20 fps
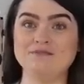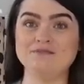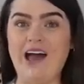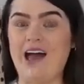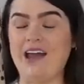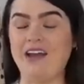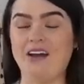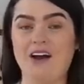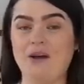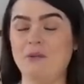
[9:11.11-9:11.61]

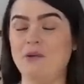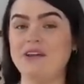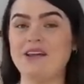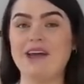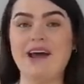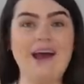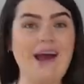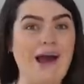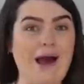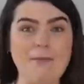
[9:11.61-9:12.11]
And I would
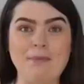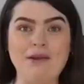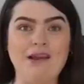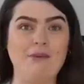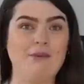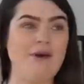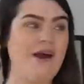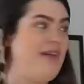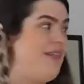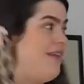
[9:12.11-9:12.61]
happily
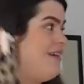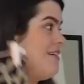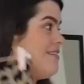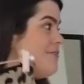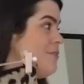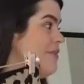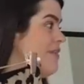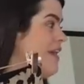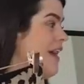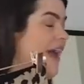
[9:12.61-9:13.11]
wear this
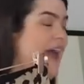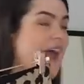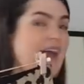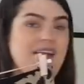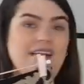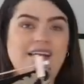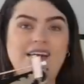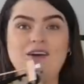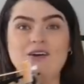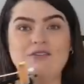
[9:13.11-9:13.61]
with
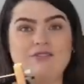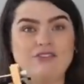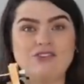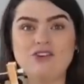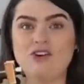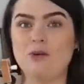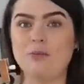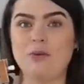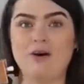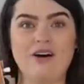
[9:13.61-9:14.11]
any of the
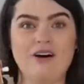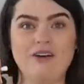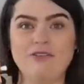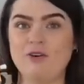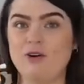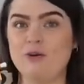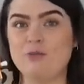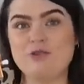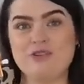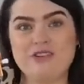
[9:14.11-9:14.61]
top half
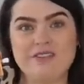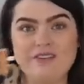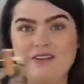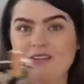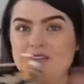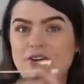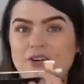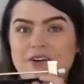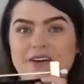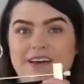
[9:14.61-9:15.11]
options
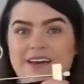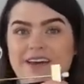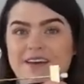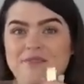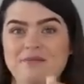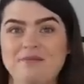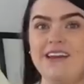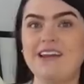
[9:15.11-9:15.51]
I've got here.